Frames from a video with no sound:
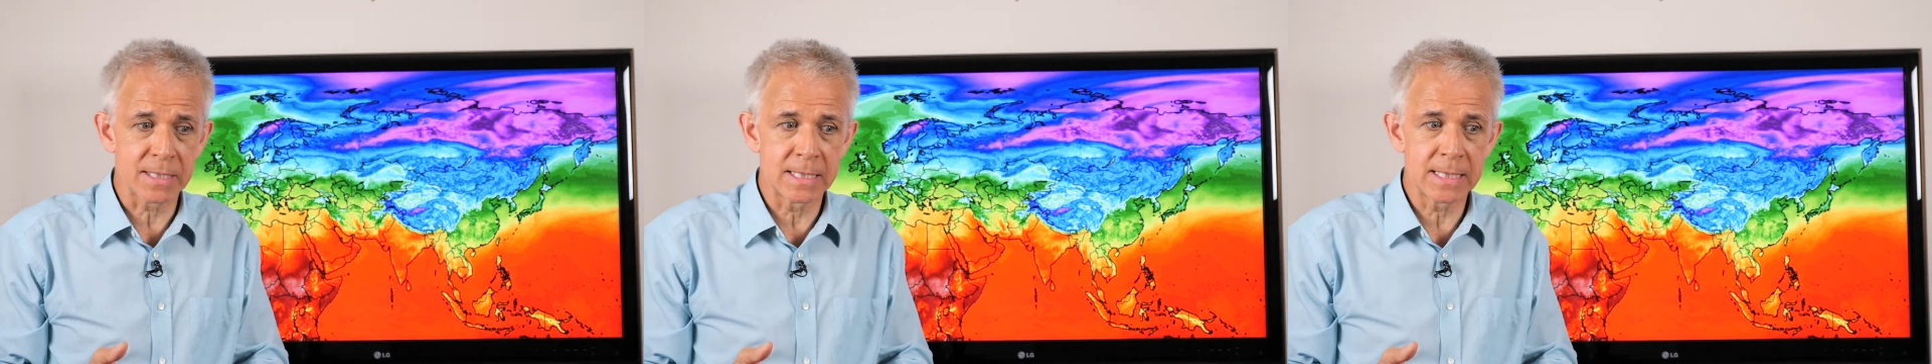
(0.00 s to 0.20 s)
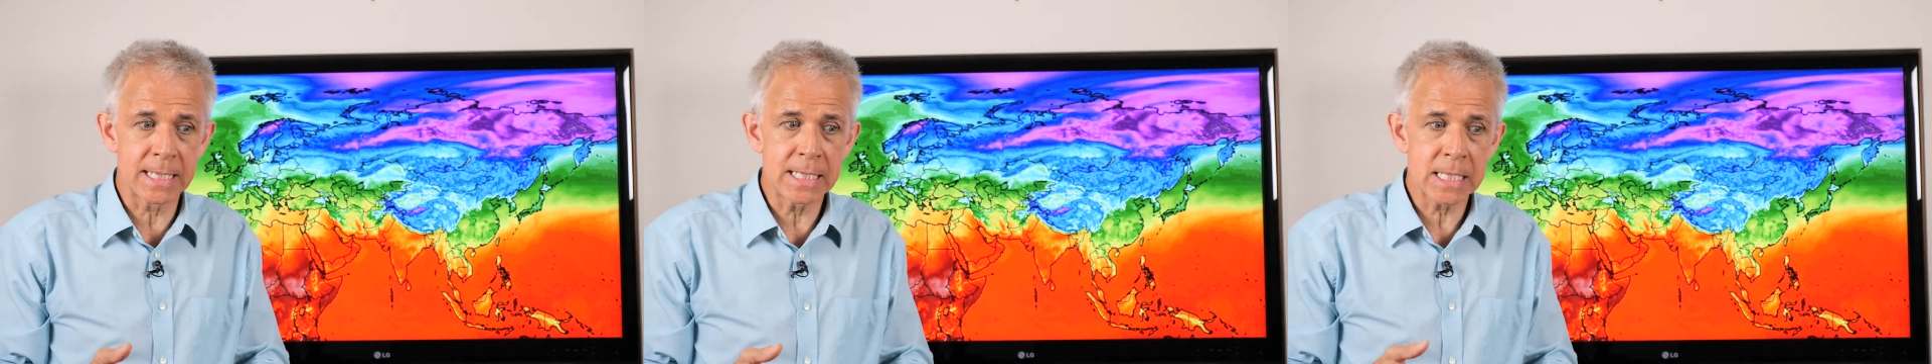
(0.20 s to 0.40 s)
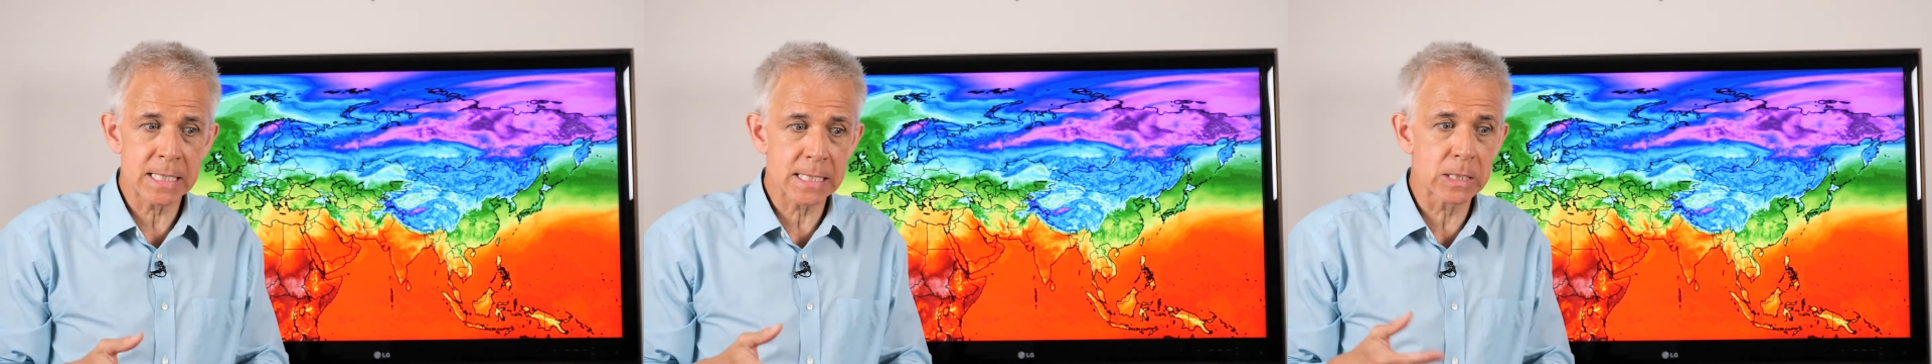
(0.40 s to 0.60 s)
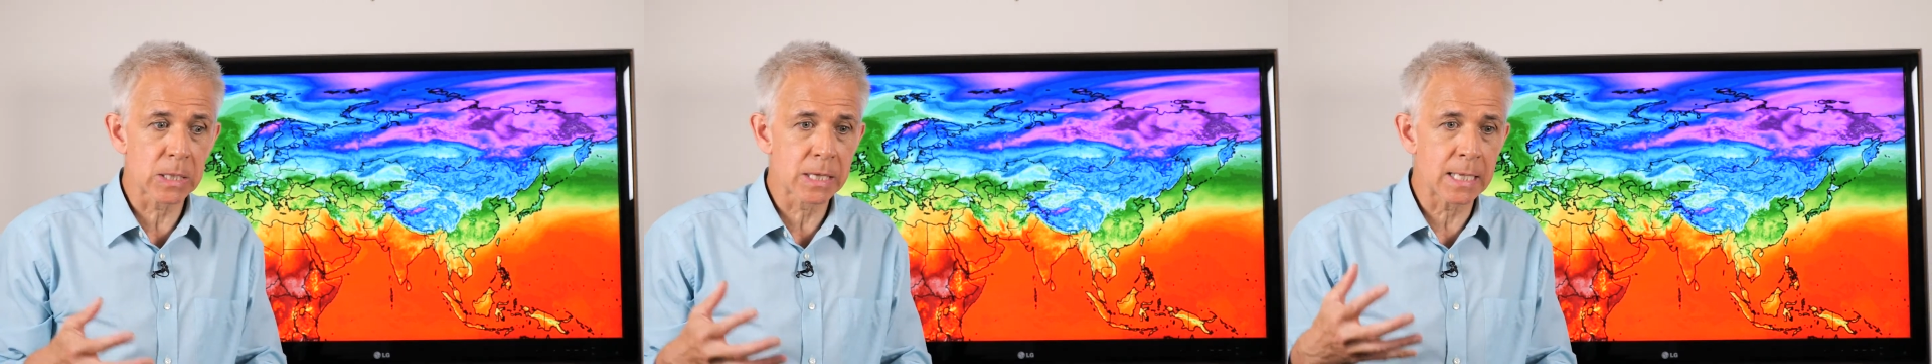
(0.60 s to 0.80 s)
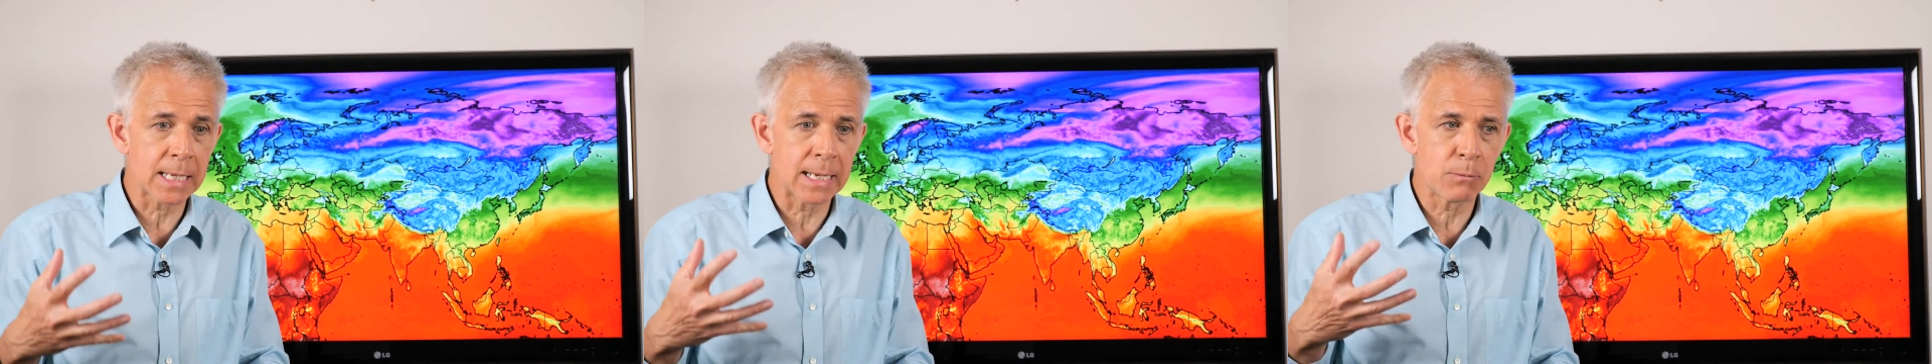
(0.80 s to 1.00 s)
And then you're still
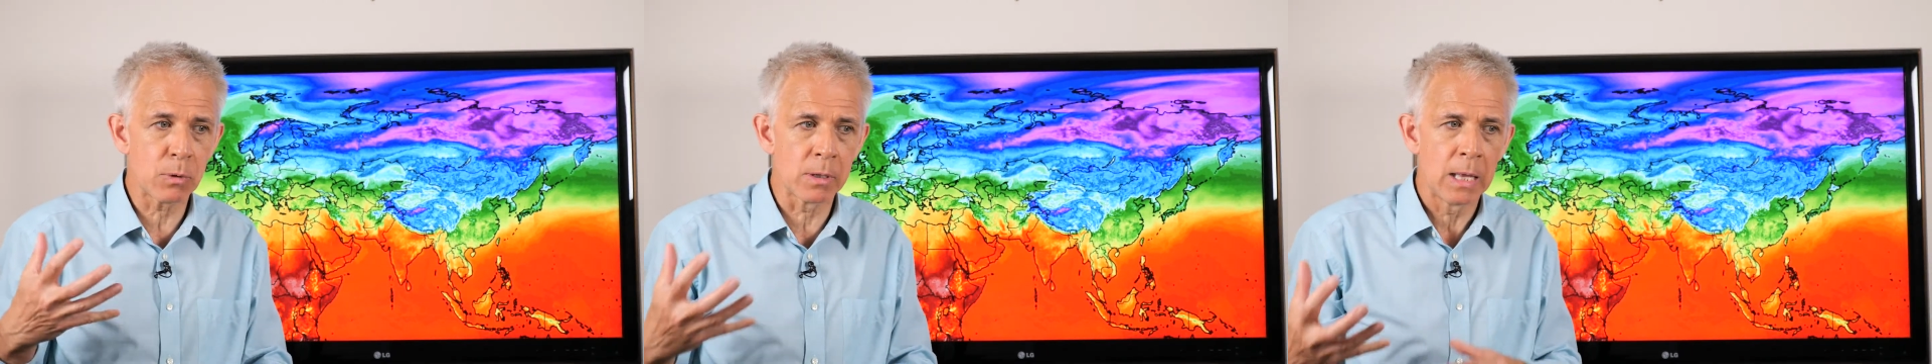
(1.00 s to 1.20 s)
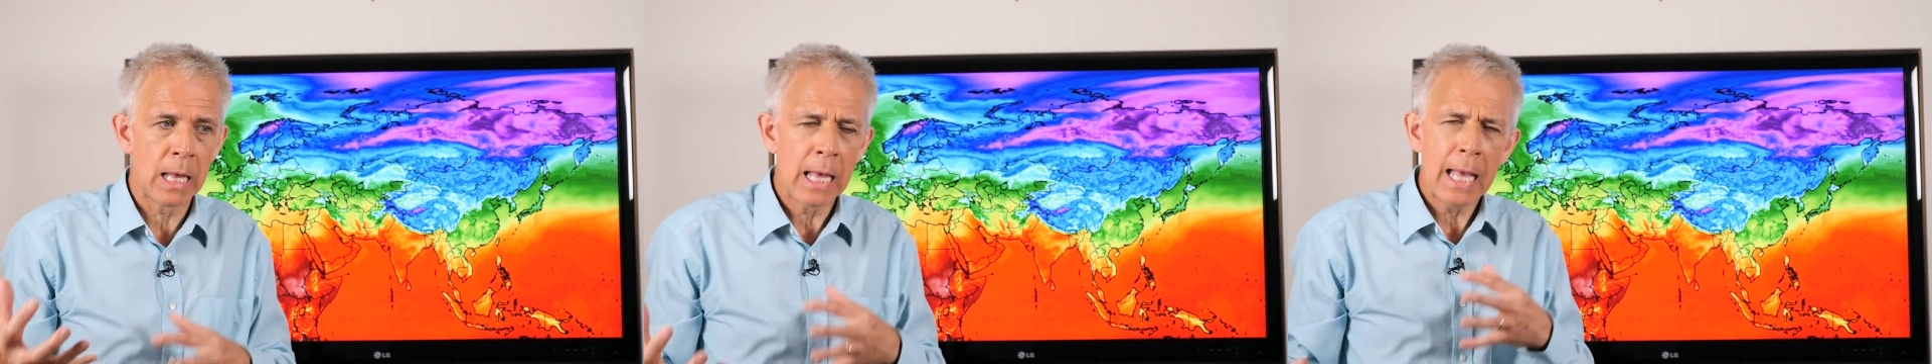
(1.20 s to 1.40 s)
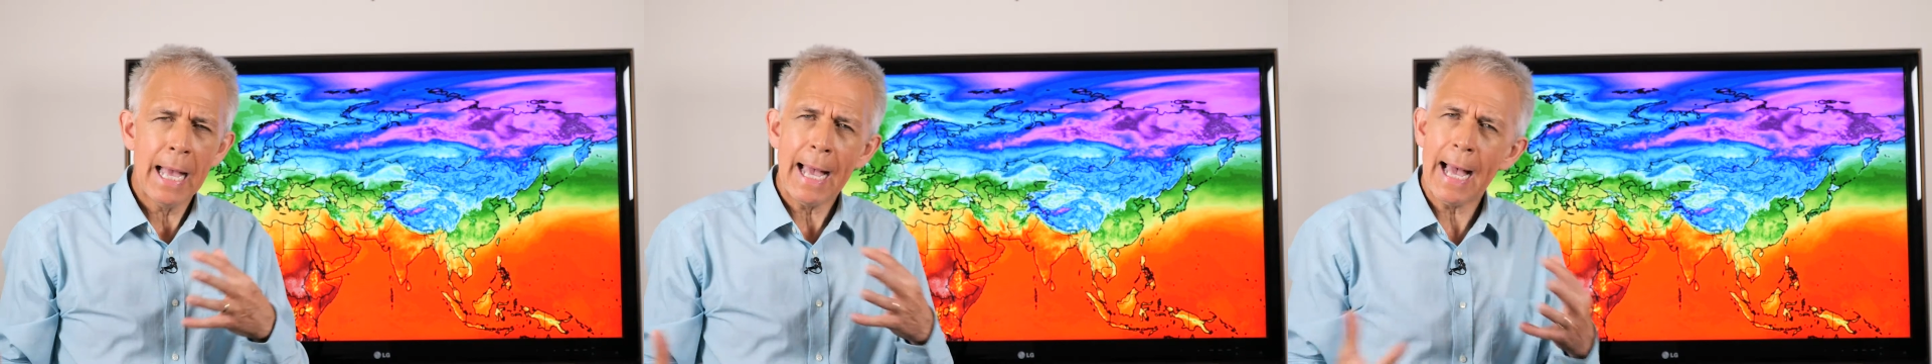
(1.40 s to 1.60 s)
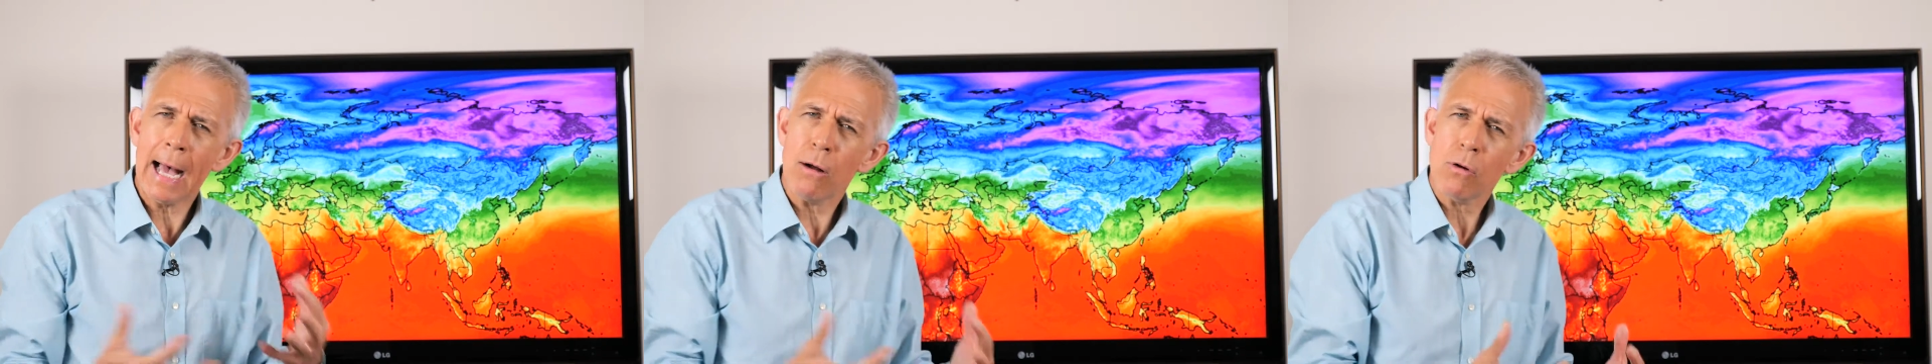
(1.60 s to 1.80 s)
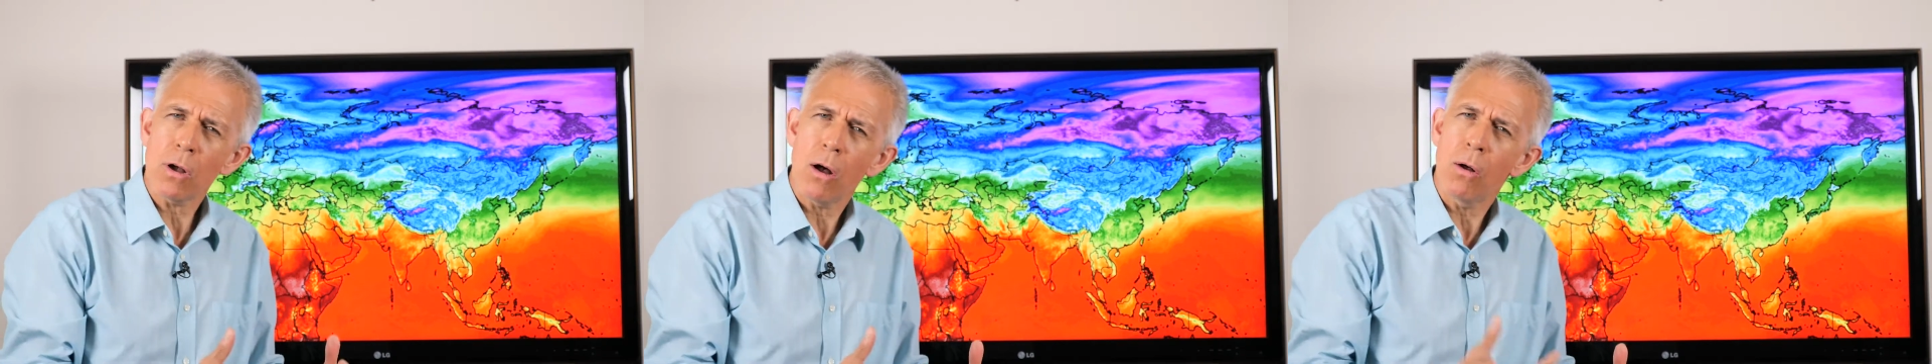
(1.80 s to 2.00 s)
thinking, well,
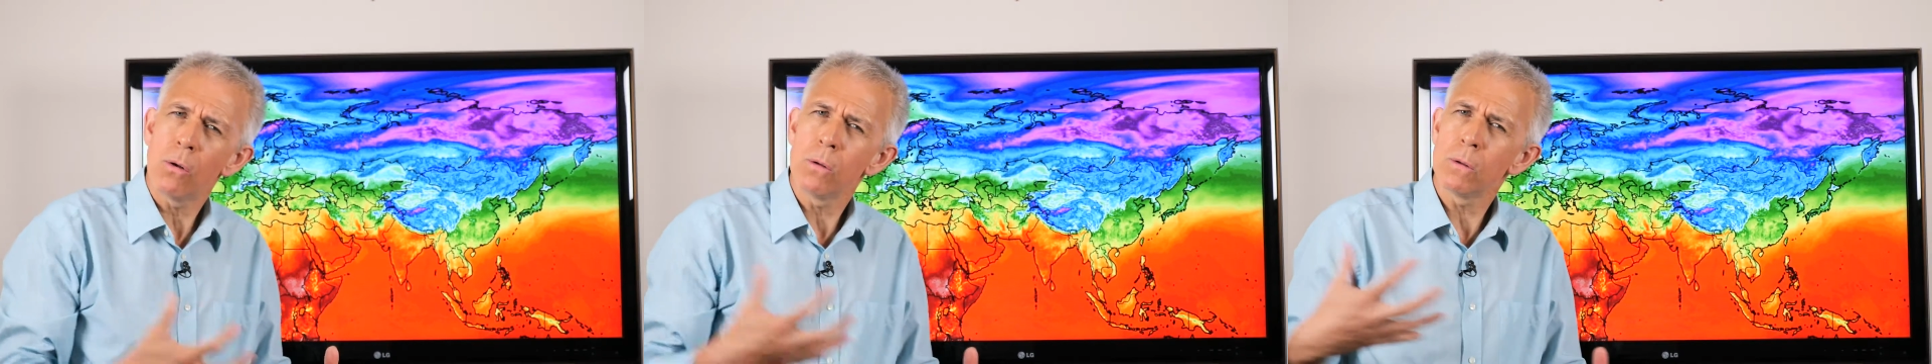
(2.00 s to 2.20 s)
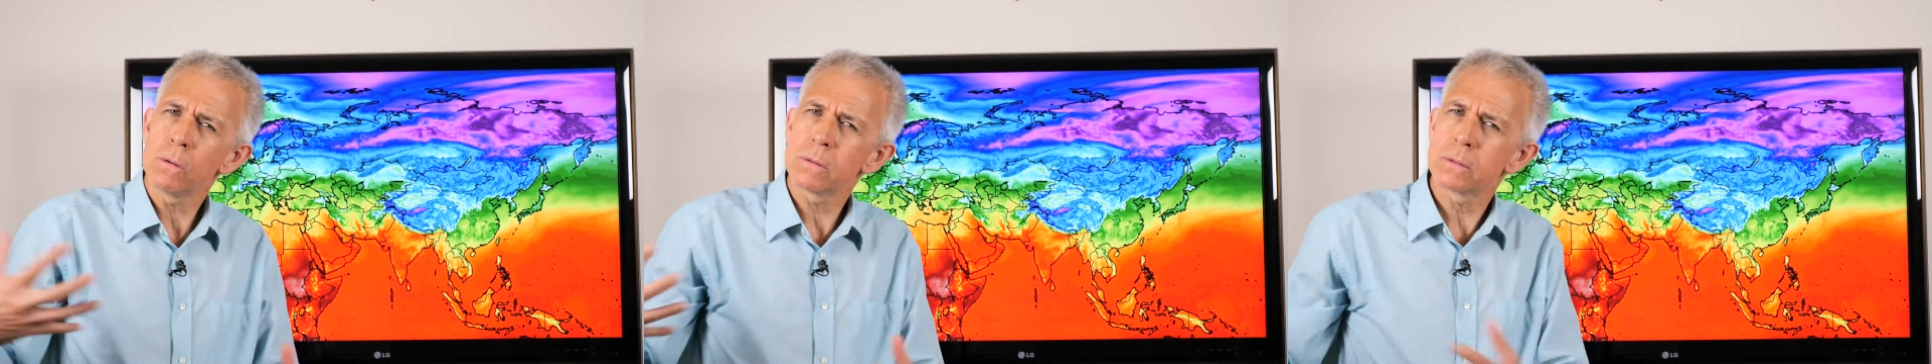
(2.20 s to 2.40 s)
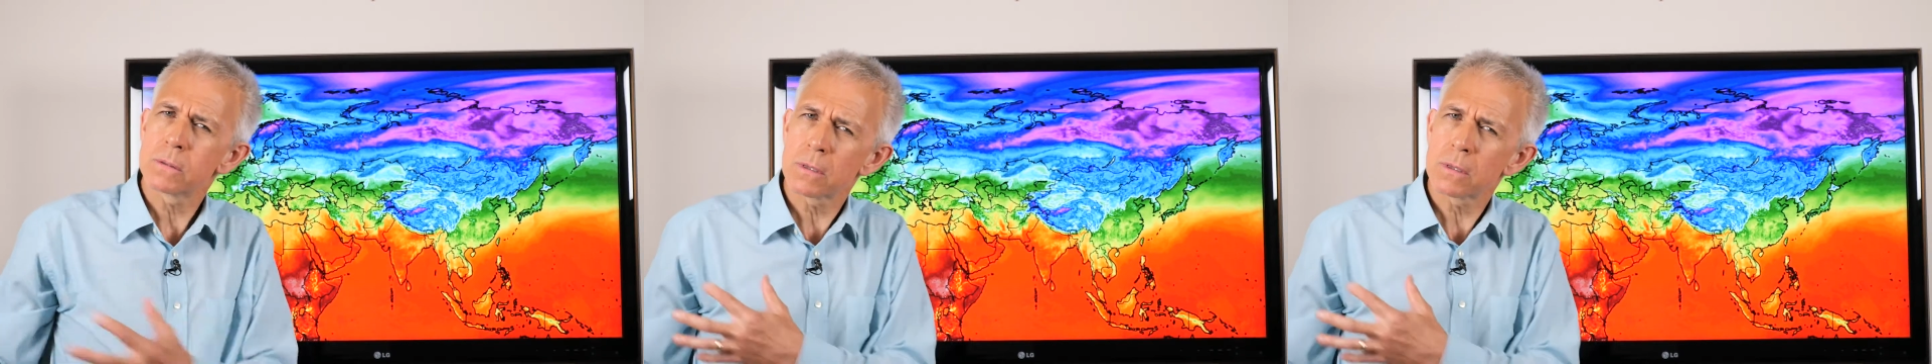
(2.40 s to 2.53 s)
how cold,